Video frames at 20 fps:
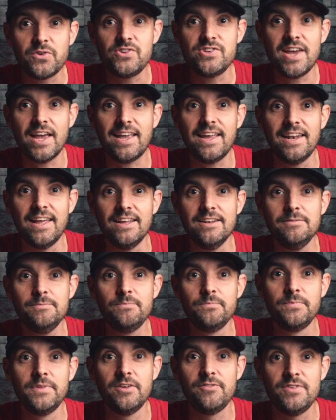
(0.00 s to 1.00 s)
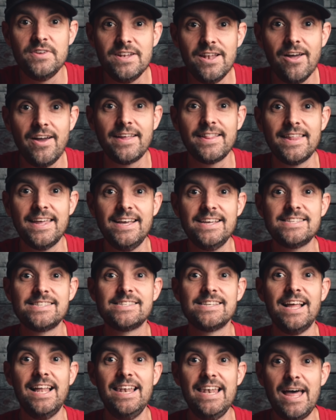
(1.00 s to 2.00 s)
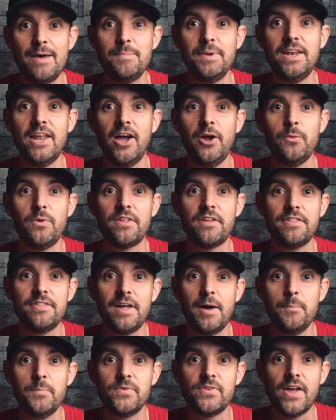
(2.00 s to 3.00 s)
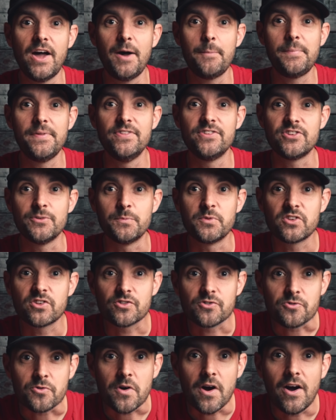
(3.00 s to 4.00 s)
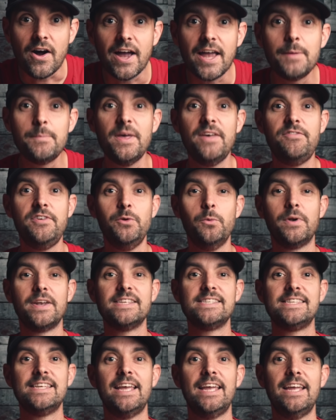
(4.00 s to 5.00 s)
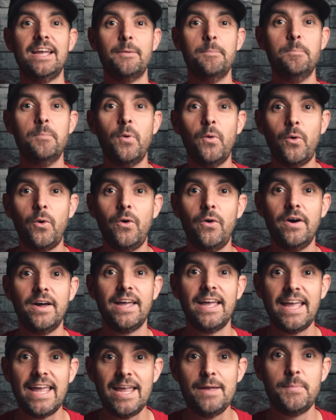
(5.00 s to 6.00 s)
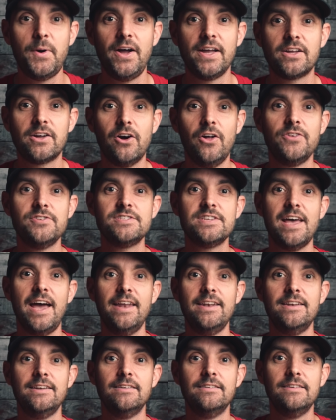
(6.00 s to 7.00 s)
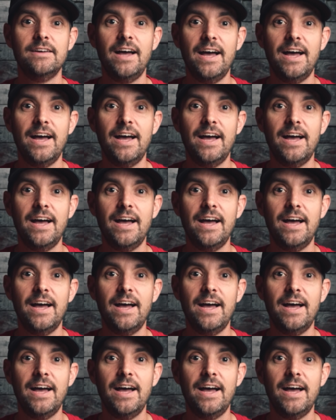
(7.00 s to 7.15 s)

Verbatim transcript: for checking in. If you like this, let me know with a thumbs up and subscribe if you want to see more e-bike content,